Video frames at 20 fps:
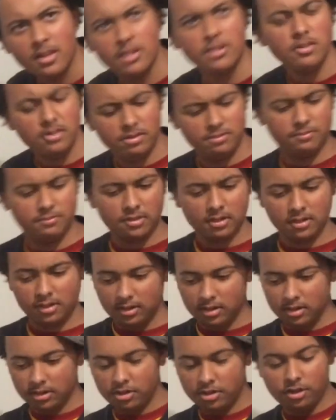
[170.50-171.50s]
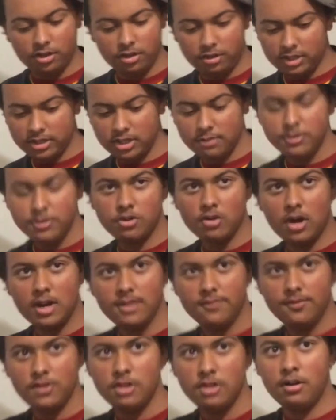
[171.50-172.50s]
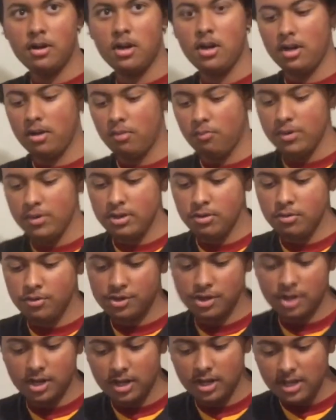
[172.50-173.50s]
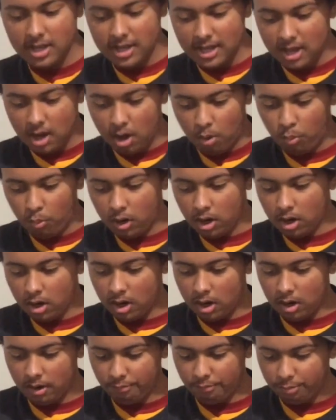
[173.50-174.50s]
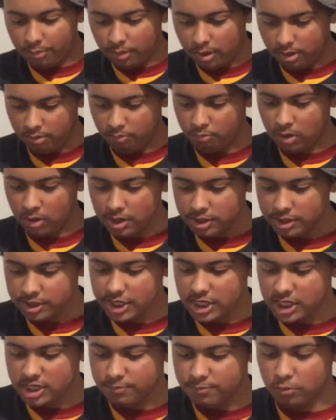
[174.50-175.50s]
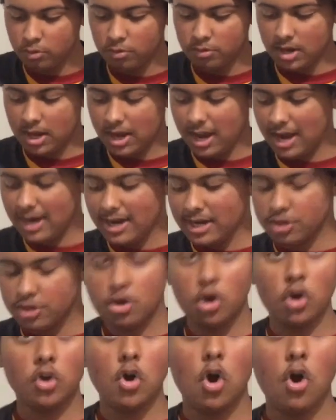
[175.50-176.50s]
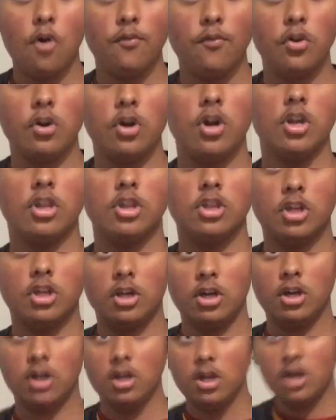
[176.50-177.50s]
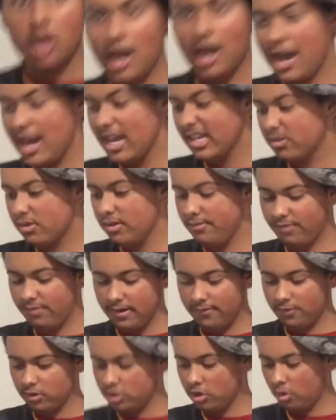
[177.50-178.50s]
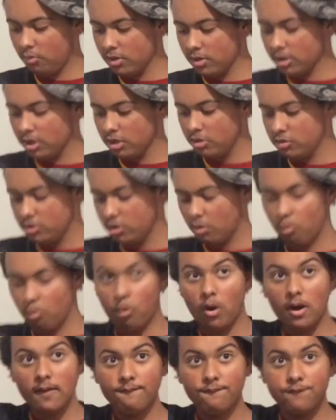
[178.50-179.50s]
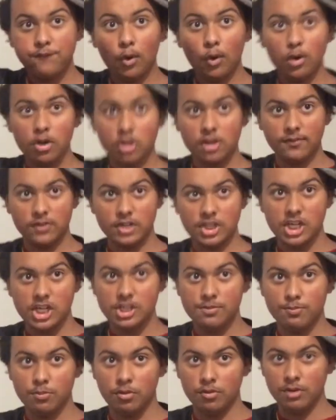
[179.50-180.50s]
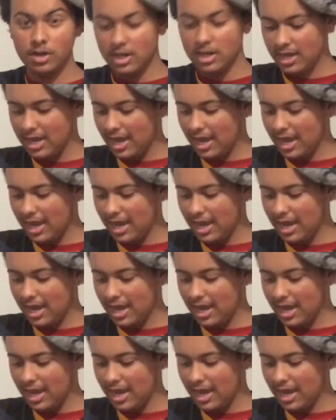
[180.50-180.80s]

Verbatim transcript: that's good. The last time we tried the vanilla, we used uh, one uh, one teaspoon, and it took over the ice cream flavor. So we're gonna use one fourth of a teaspoon,